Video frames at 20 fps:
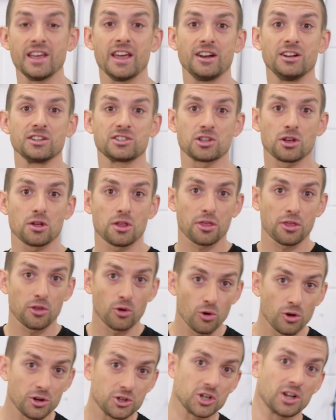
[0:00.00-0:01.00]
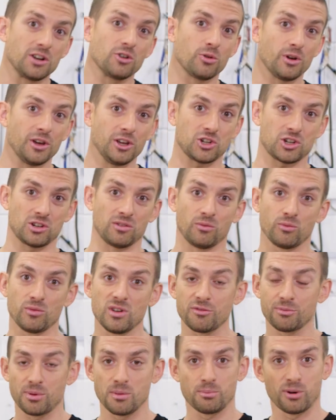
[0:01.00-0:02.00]
in its third generation. We
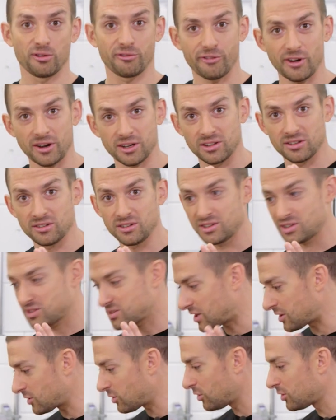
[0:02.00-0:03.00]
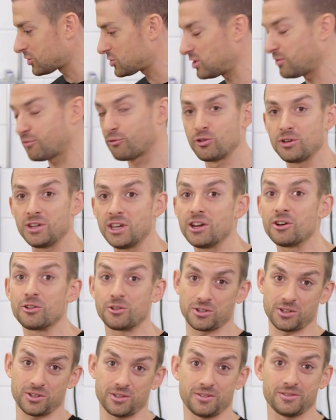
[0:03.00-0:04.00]
have been perfecting this technology for
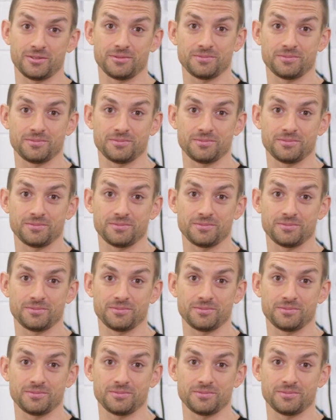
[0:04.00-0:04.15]
years.